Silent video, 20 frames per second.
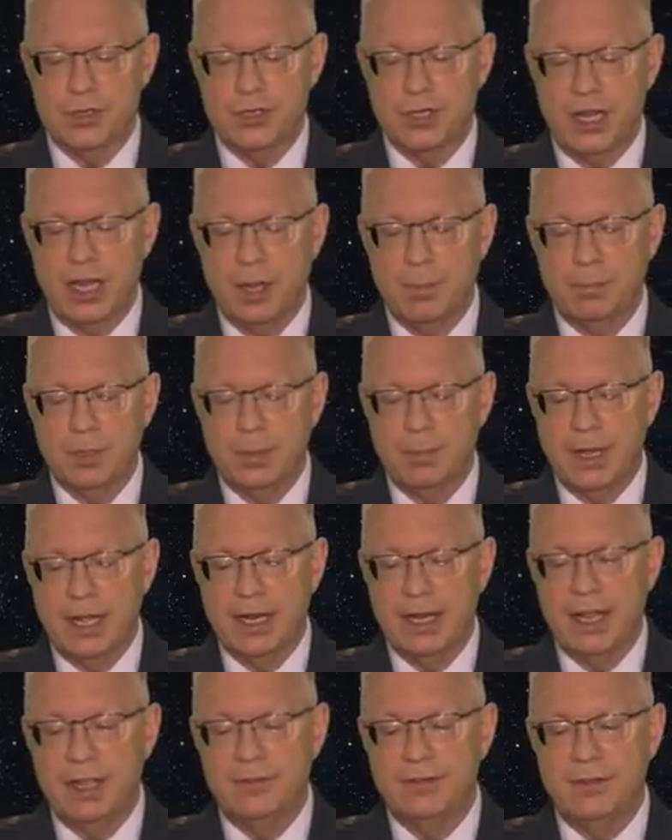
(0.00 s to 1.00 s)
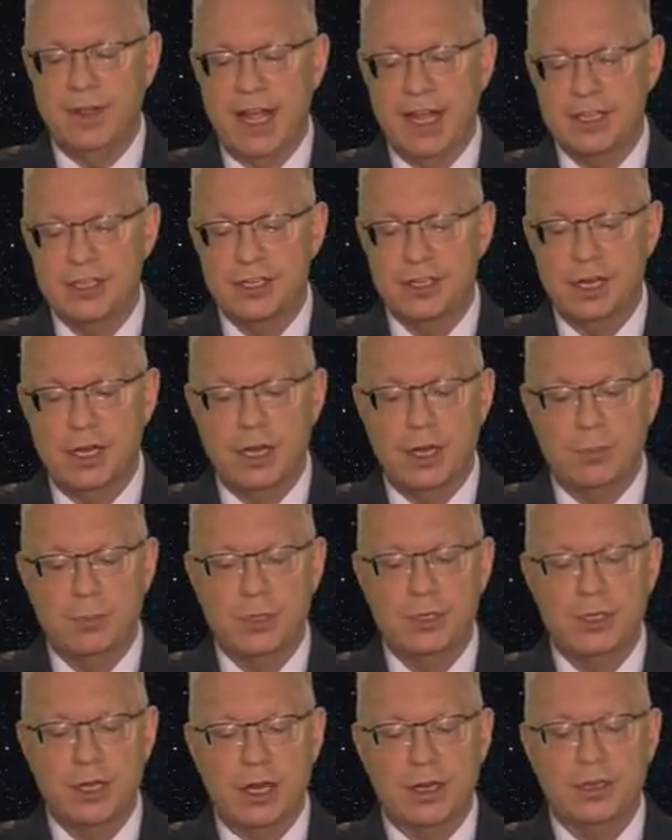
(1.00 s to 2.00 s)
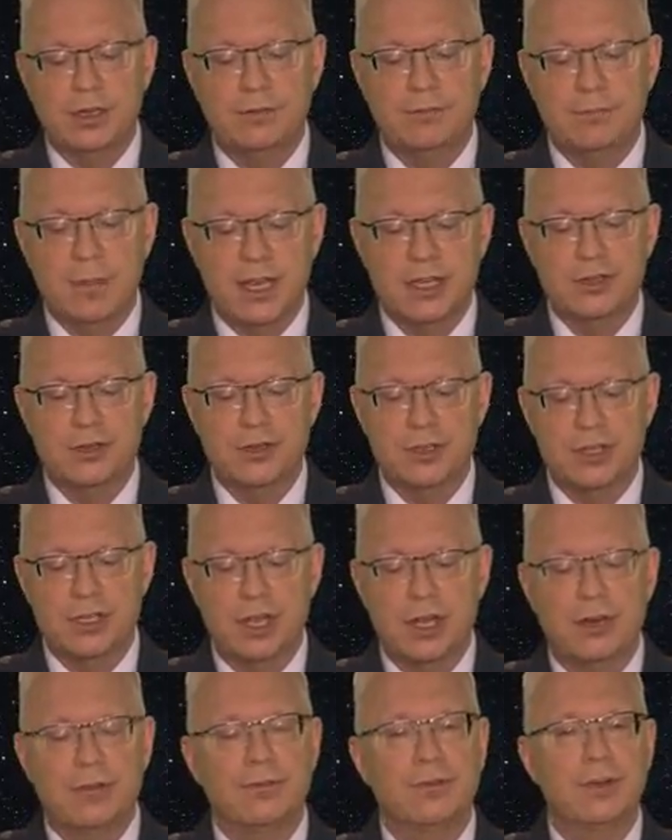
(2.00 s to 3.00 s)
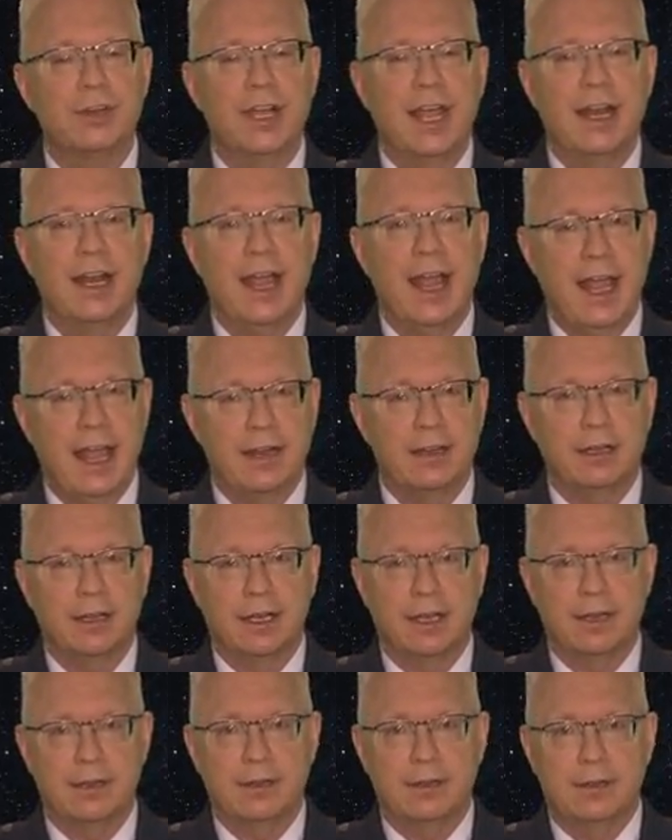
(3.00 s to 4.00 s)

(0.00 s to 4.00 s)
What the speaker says: to implement advanced protective measures for data handling.